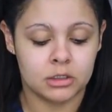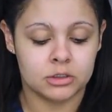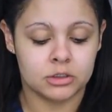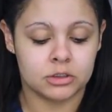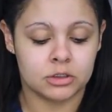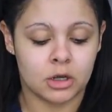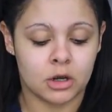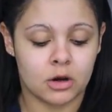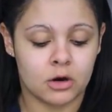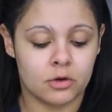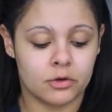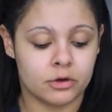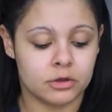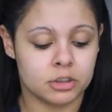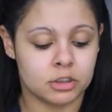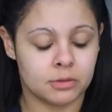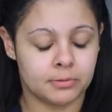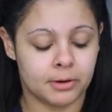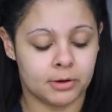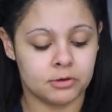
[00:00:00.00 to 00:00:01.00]
So you're
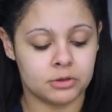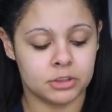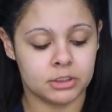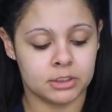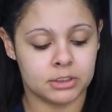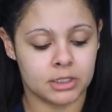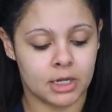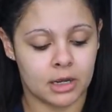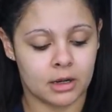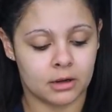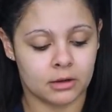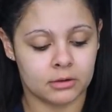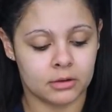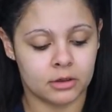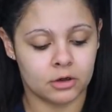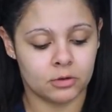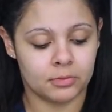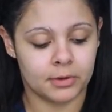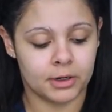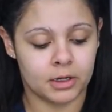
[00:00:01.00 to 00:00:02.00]
supposed to take a
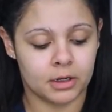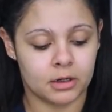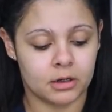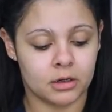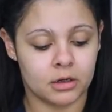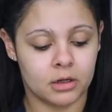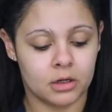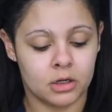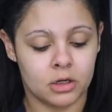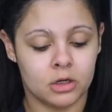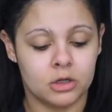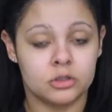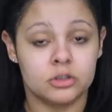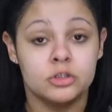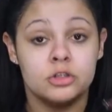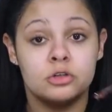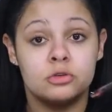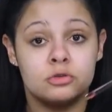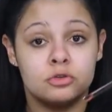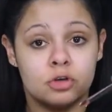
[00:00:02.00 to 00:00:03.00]
little bit,
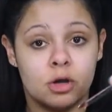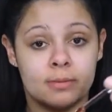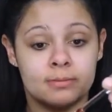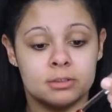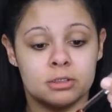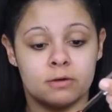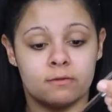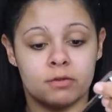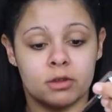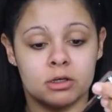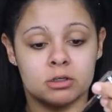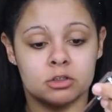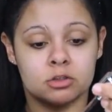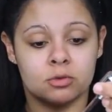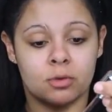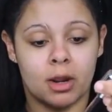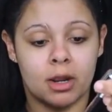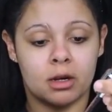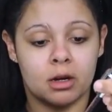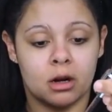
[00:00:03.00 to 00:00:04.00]
two drops of this
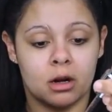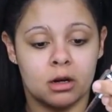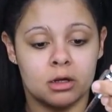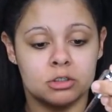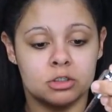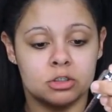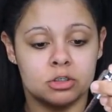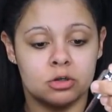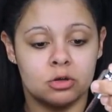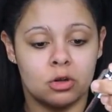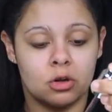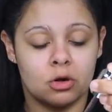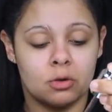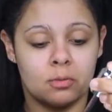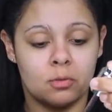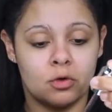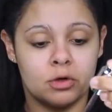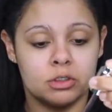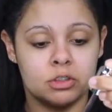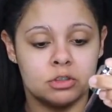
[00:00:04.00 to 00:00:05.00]
right onto your
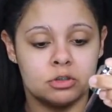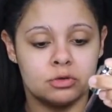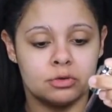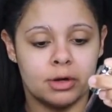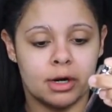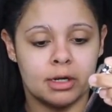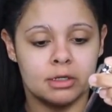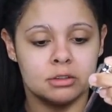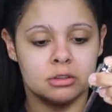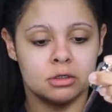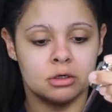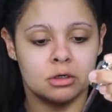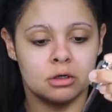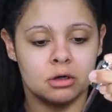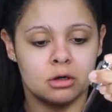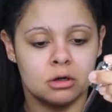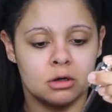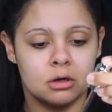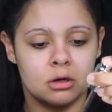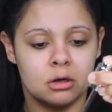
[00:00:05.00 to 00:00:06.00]

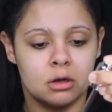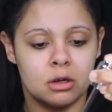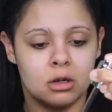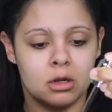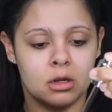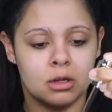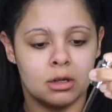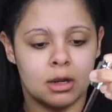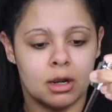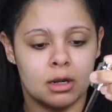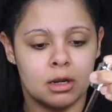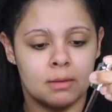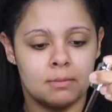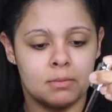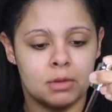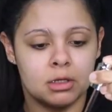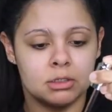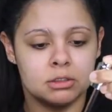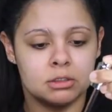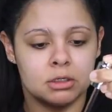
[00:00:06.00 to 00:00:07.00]
moisturizer, kind of
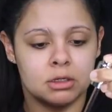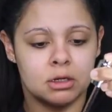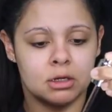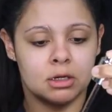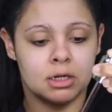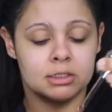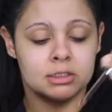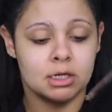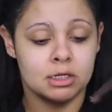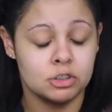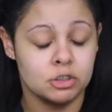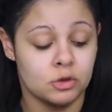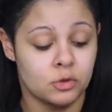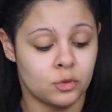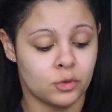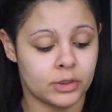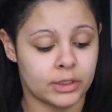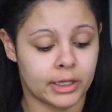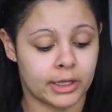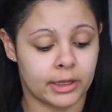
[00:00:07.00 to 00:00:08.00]
mix it in. It's actually
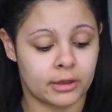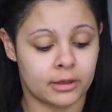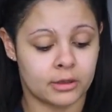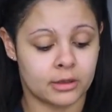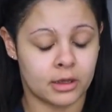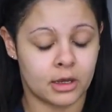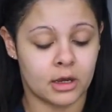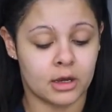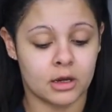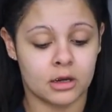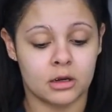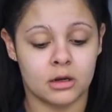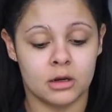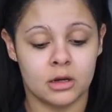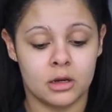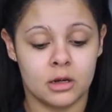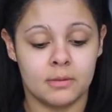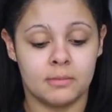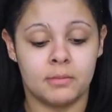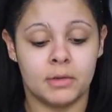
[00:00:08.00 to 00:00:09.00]
really thick,
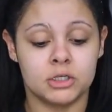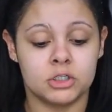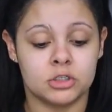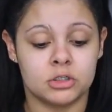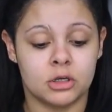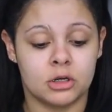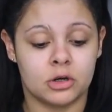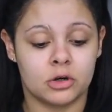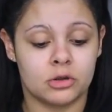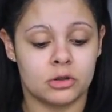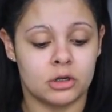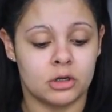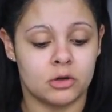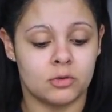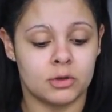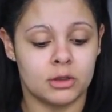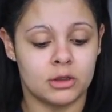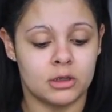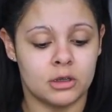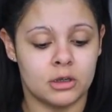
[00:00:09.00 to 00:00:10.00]
much thicker than you
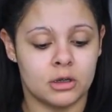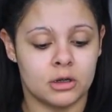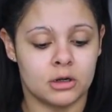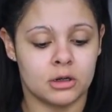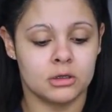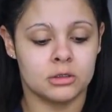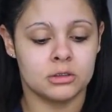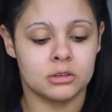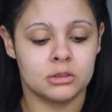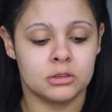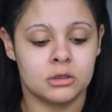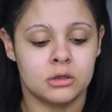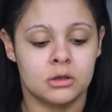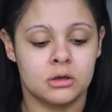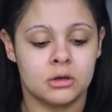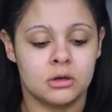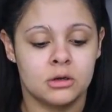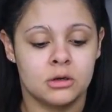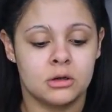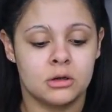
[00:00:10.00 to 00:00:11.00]
would think it is.
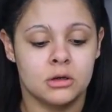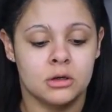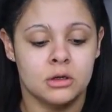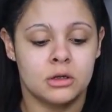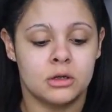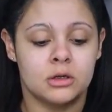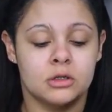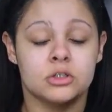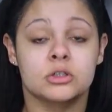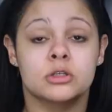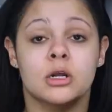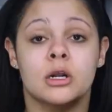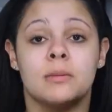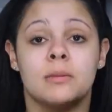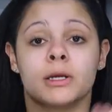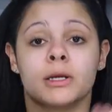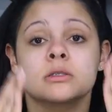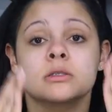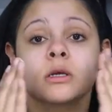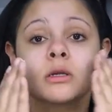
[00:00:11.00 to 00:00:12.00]
You just kind of
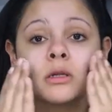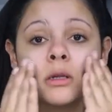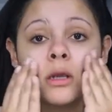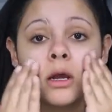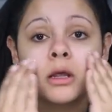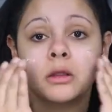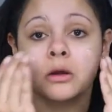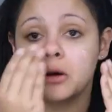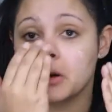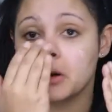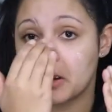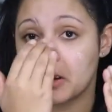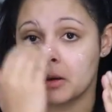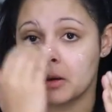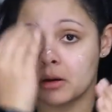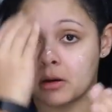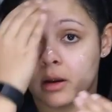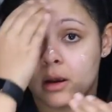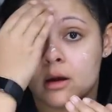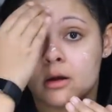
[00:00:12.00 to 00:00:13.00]
mix that together
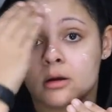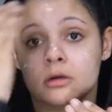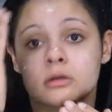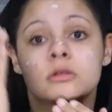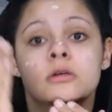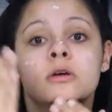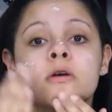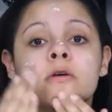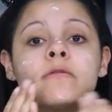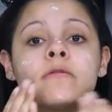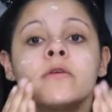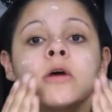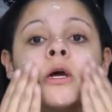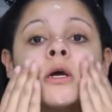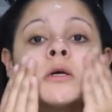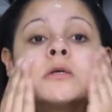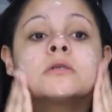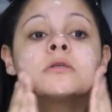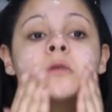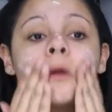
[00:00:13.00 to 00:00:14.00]
and add it to your
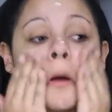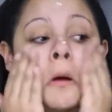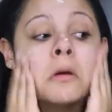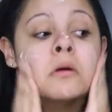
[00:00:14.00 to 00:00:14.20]
face.